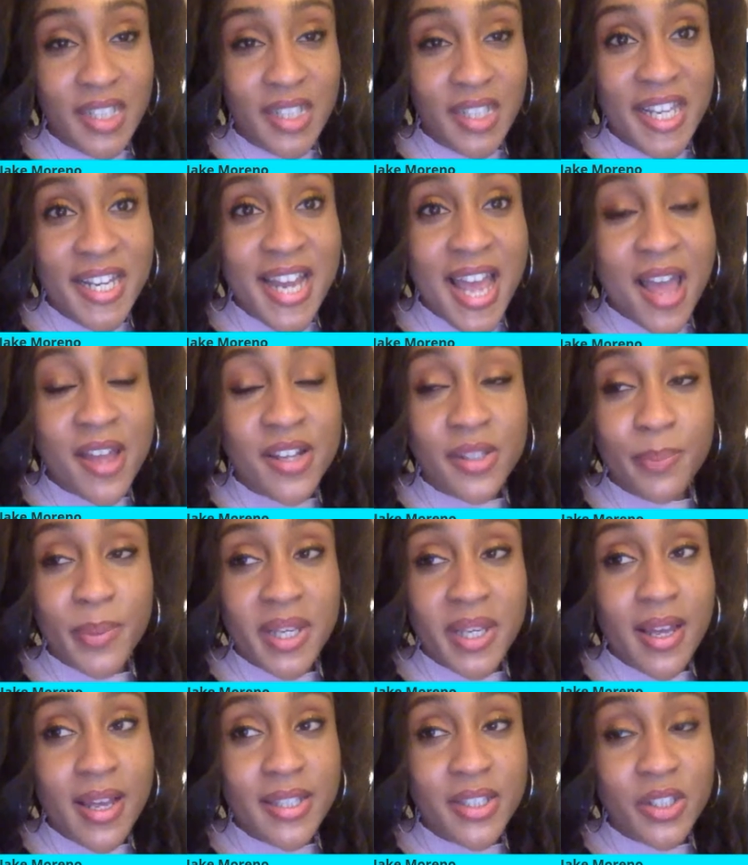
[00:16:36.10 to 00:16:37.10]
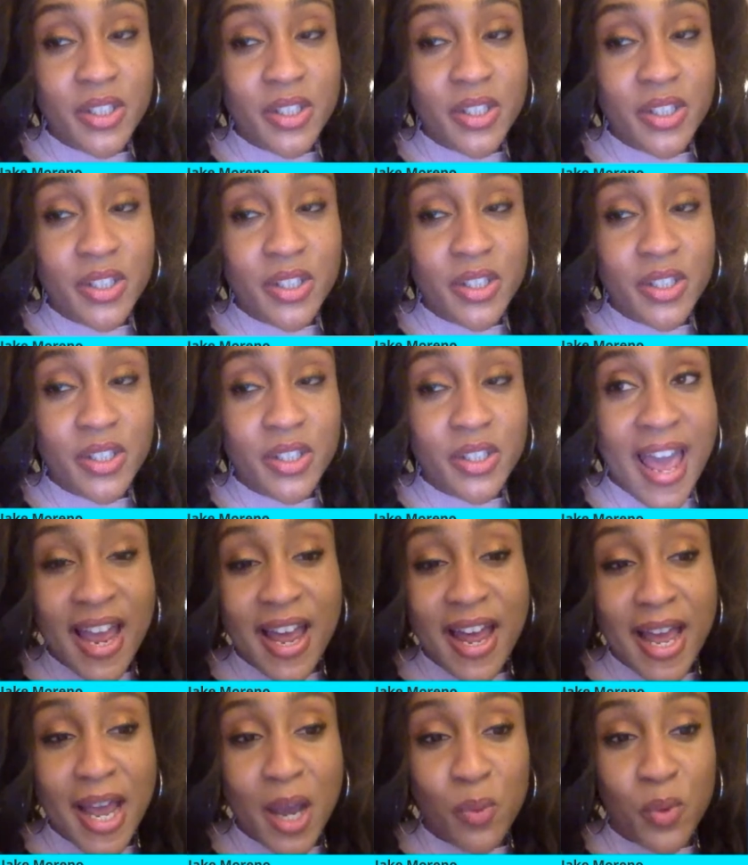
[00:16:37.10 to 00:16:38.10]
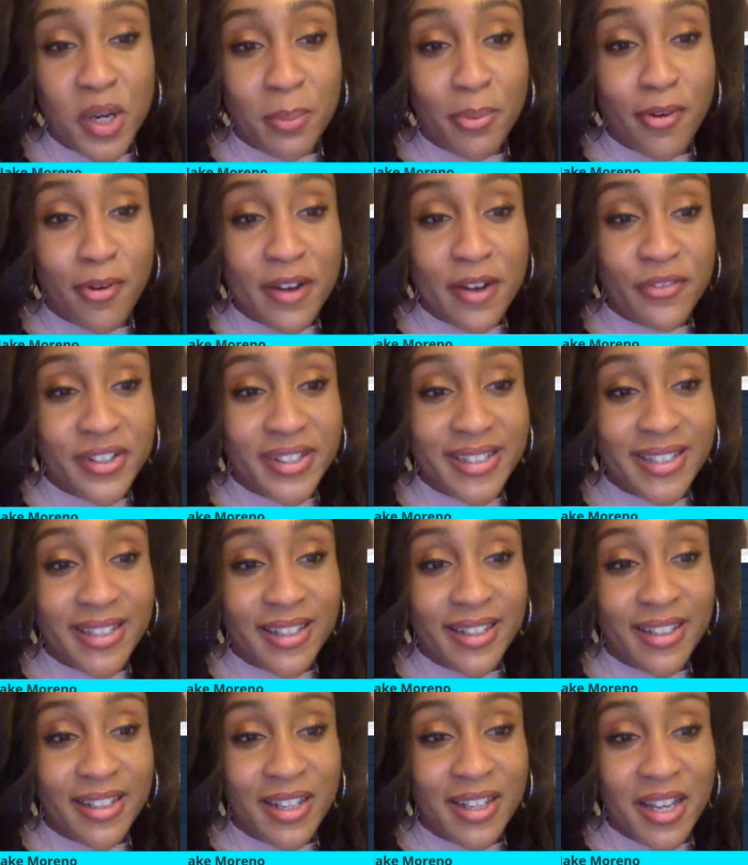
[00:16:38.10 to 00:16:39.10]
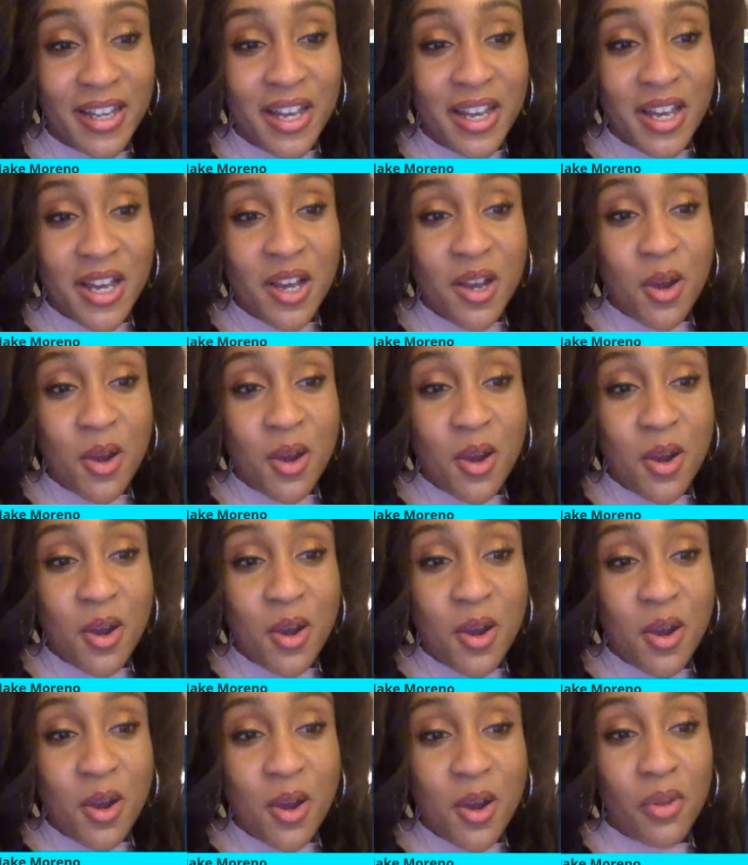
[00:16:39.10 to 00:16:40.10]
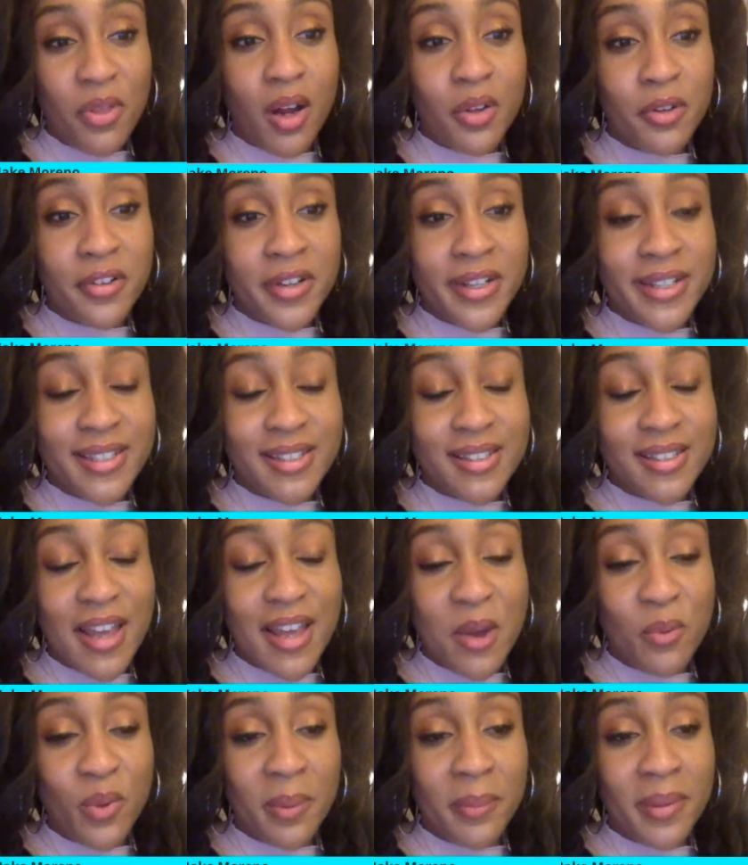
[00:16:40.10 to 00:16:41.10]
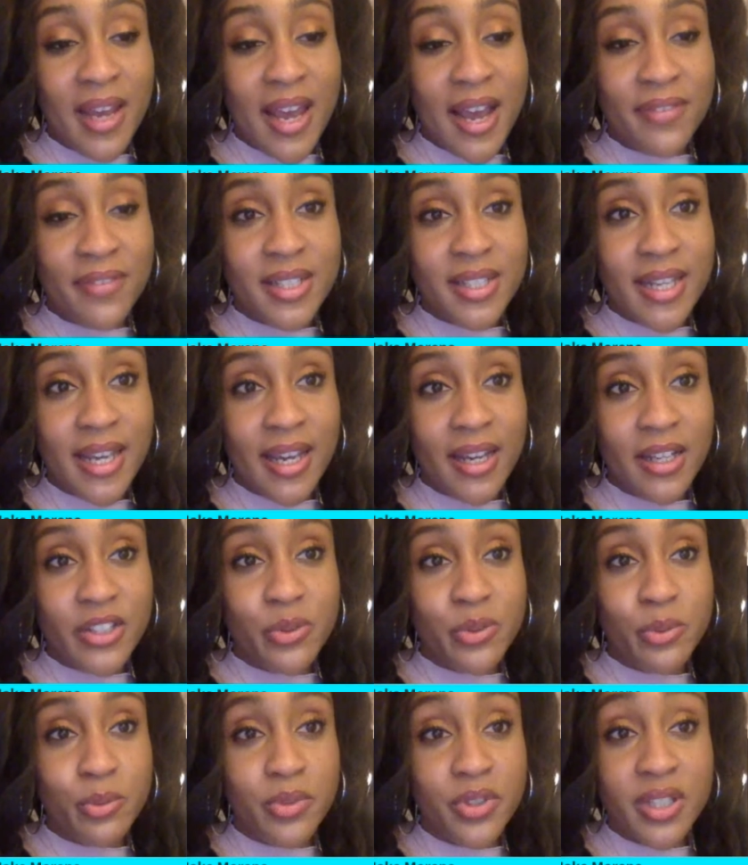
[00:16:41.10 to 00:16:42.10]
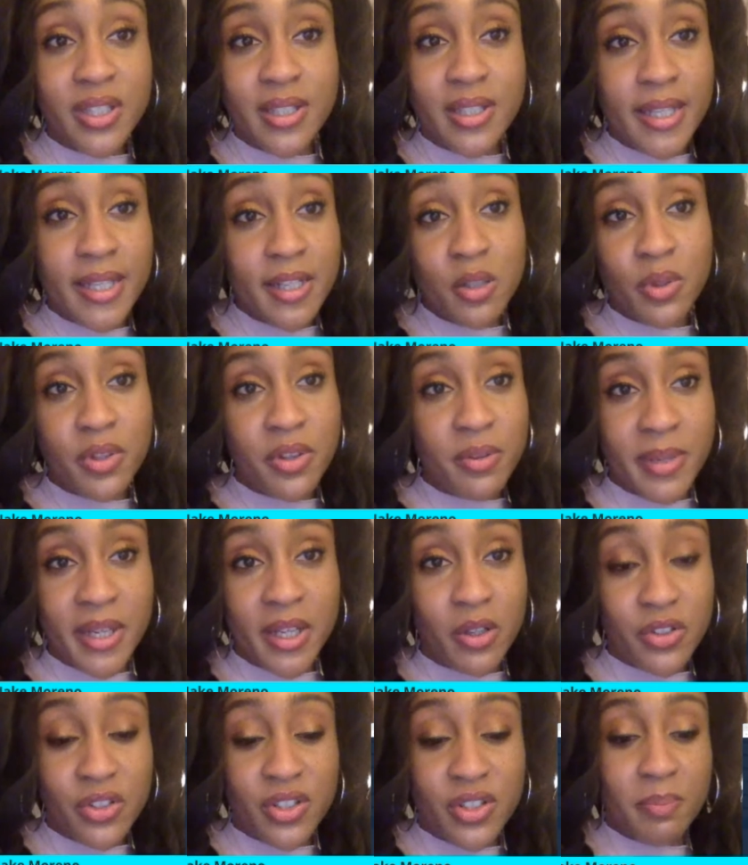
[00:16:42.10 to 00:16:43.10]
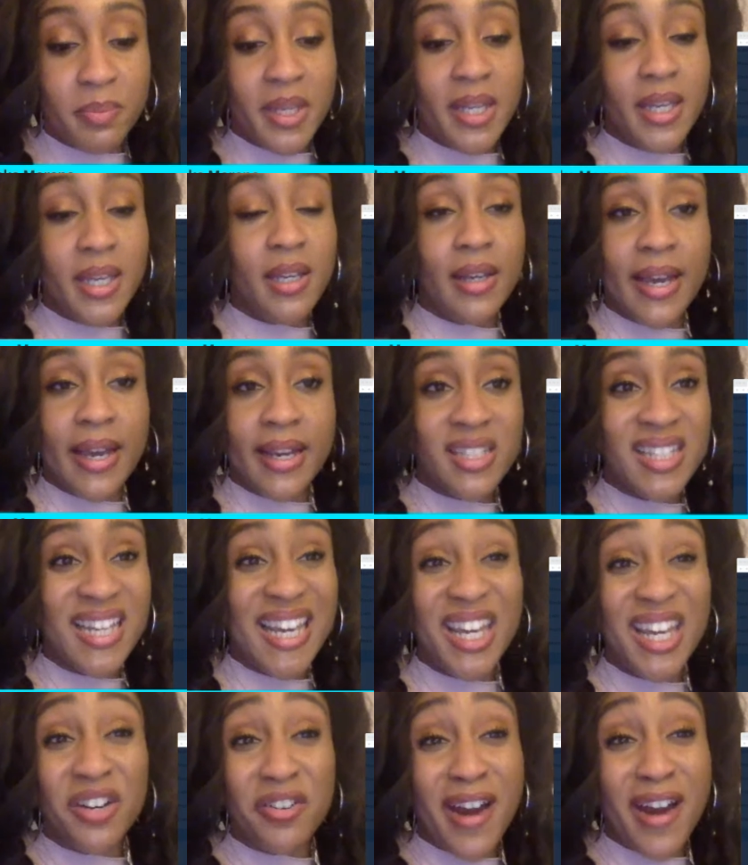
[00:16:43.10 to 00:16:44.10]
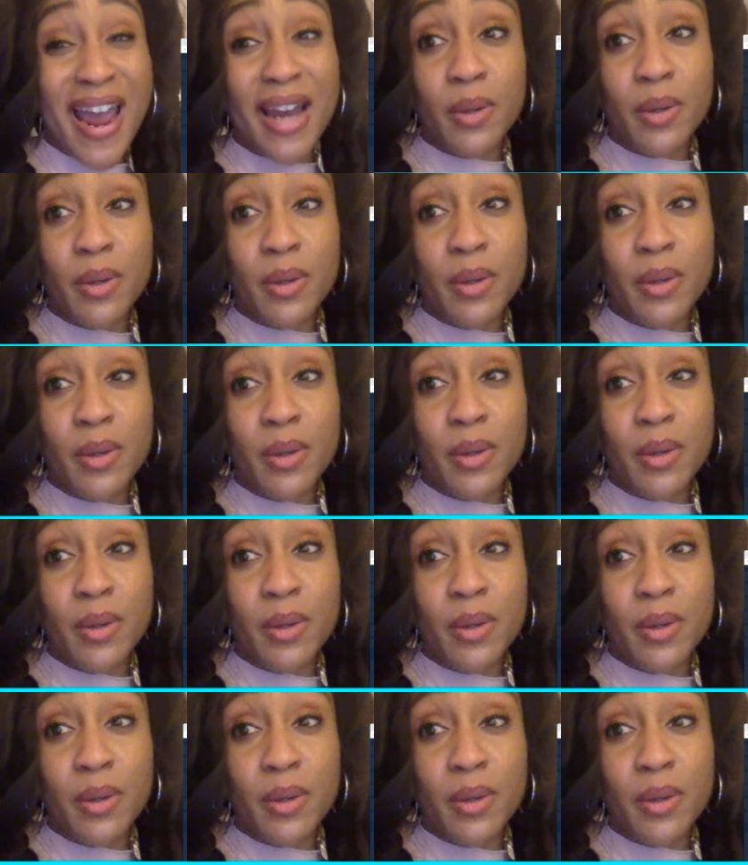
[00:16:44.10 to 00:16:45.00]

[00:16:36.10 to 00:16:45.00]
And because, I want to preface it with all the risks that women have to take to just deal with men, or just be like to interact with men.